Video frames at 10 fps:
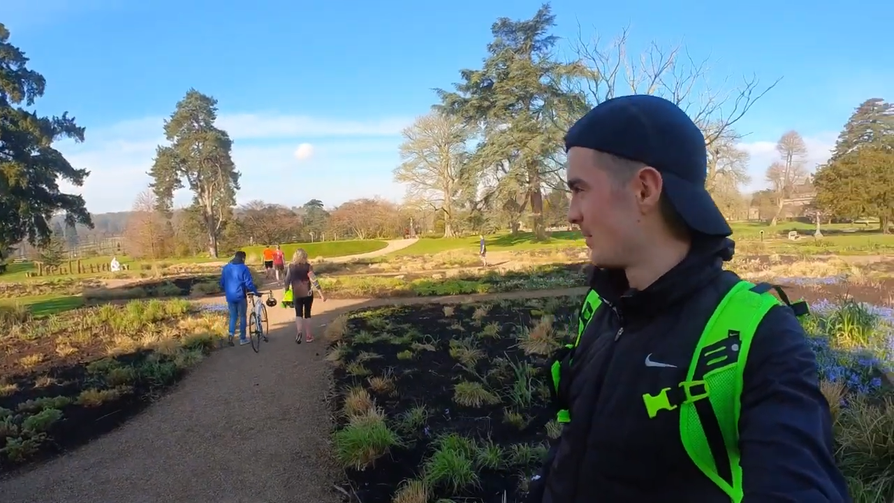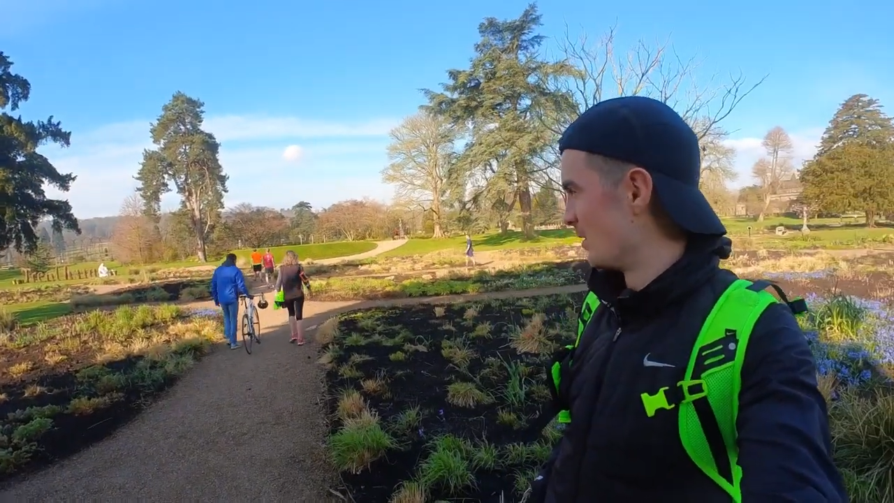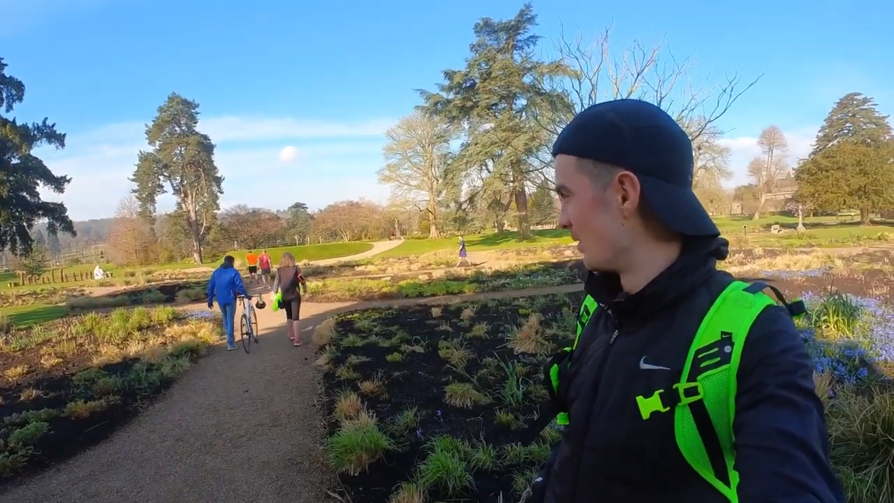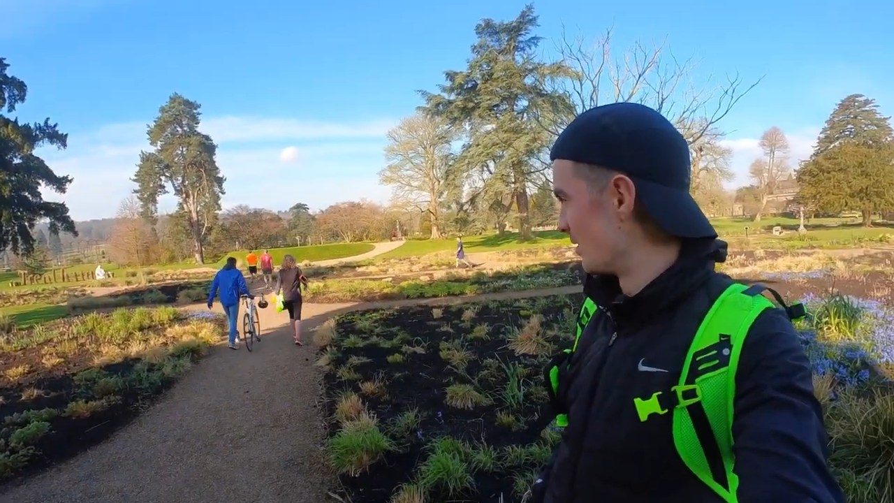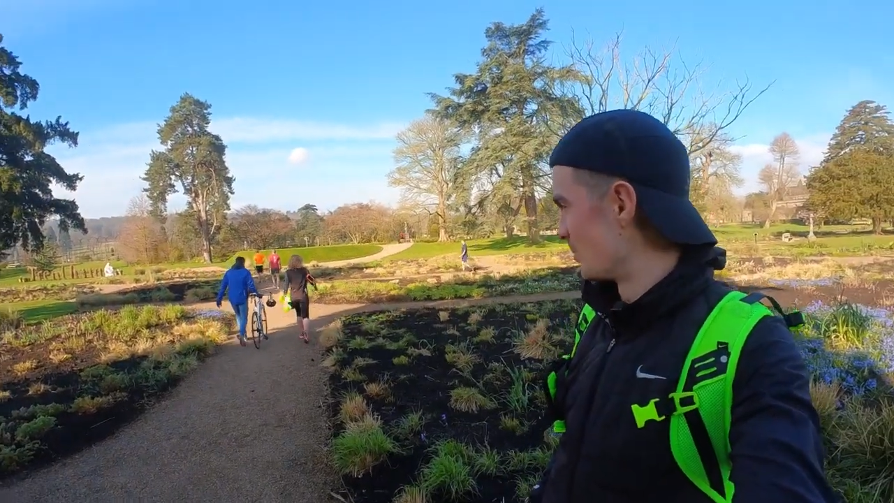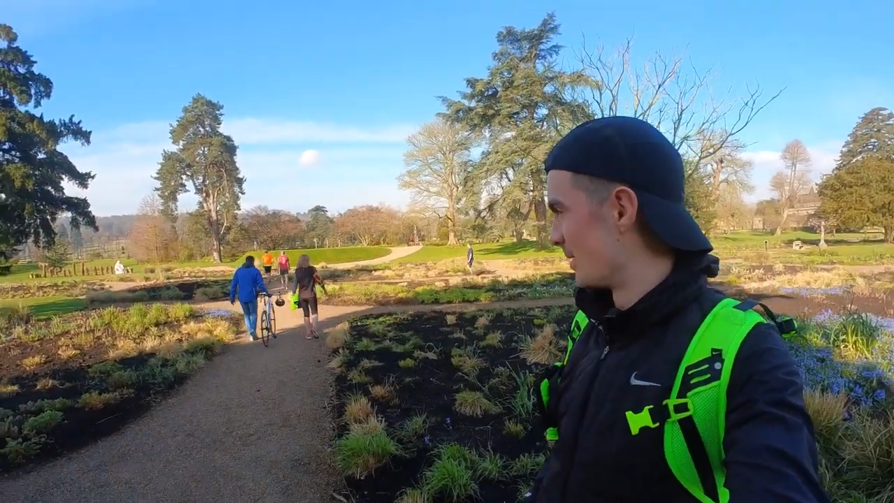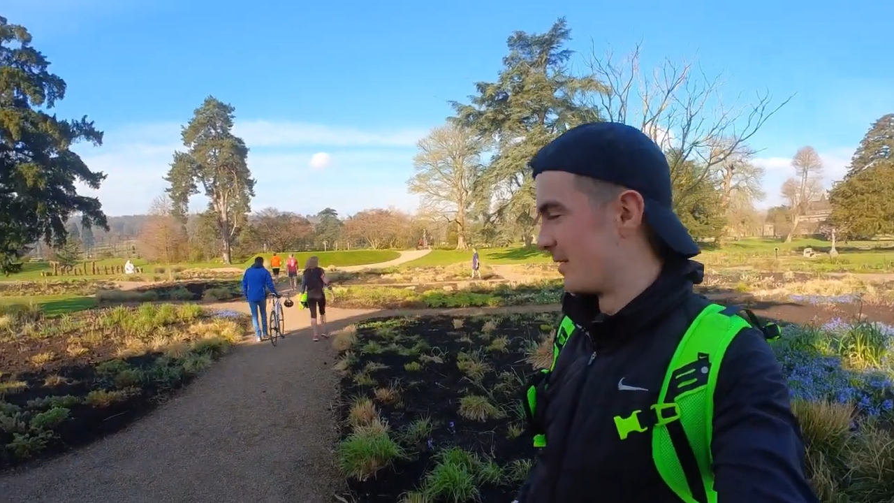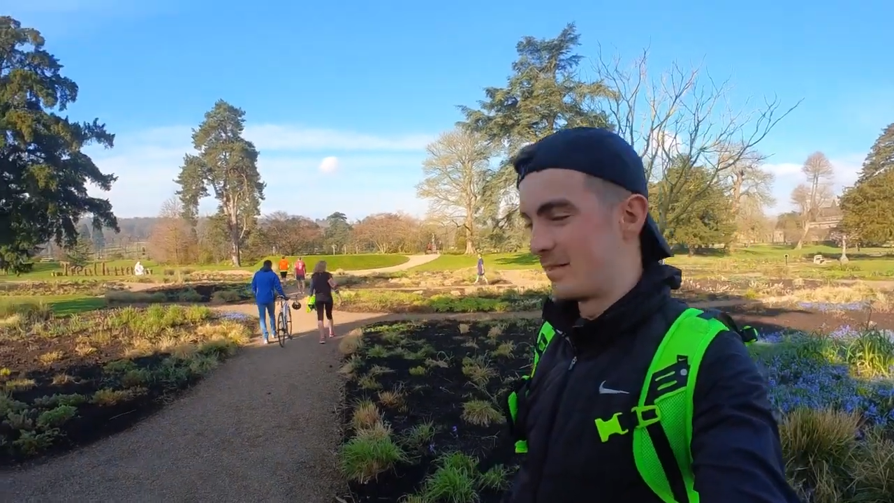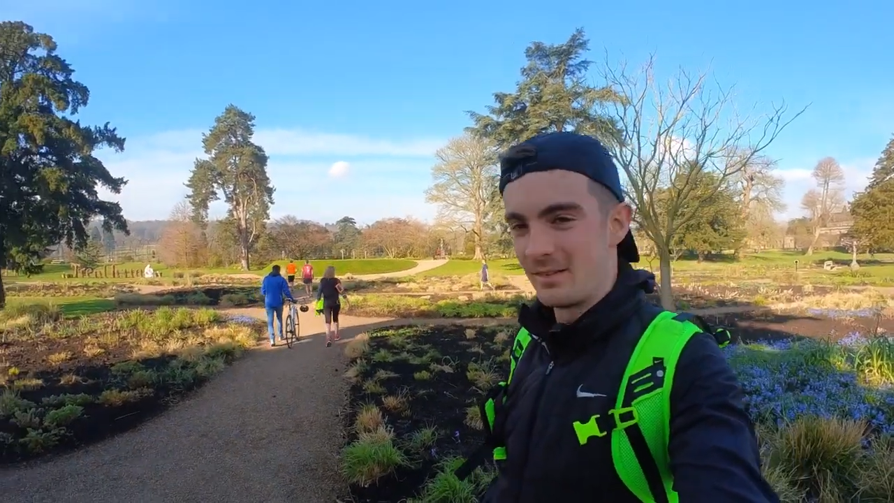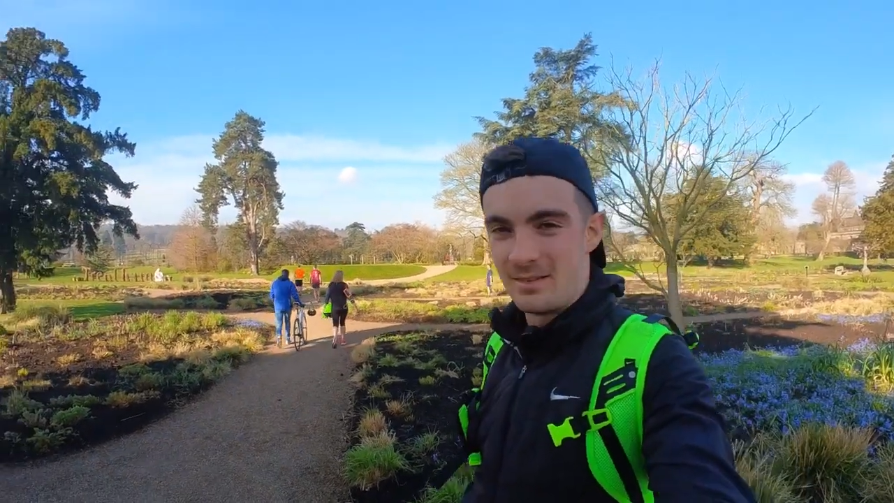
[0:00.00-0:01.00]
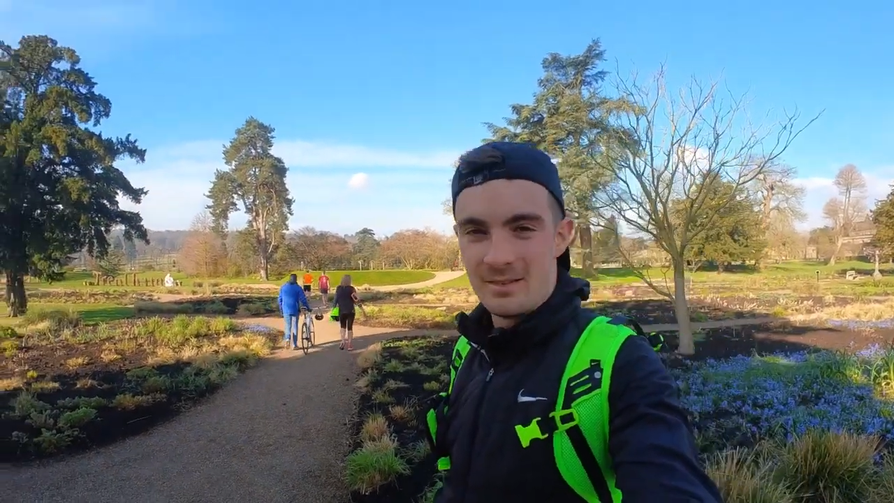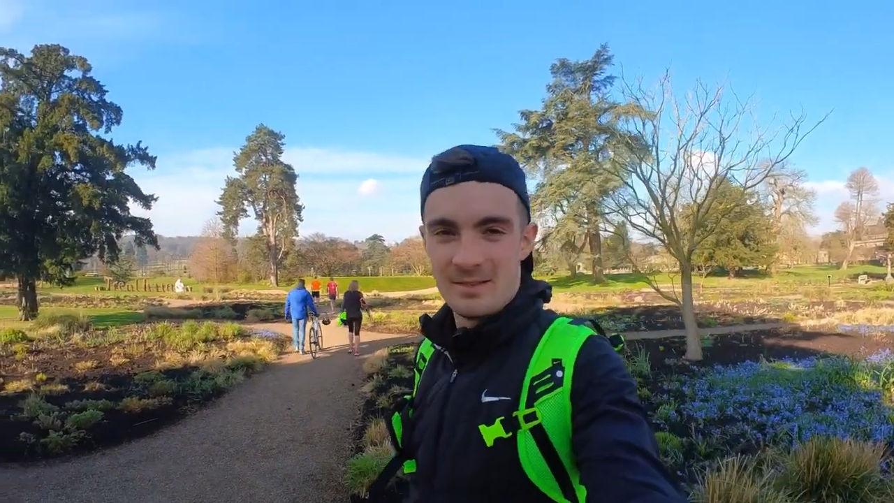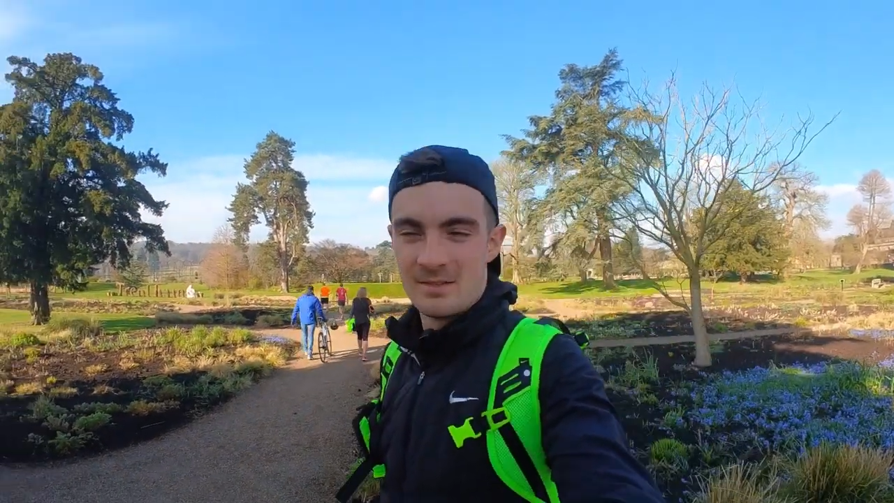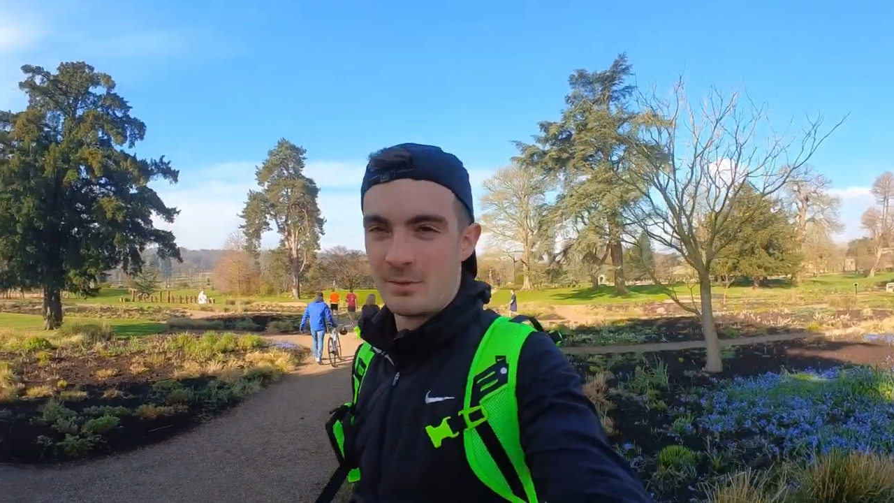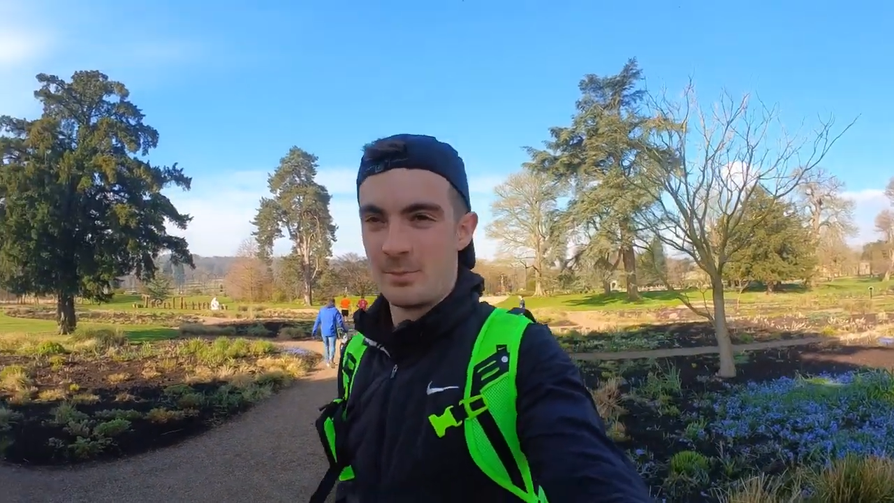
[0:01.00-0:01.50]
Look at this place, so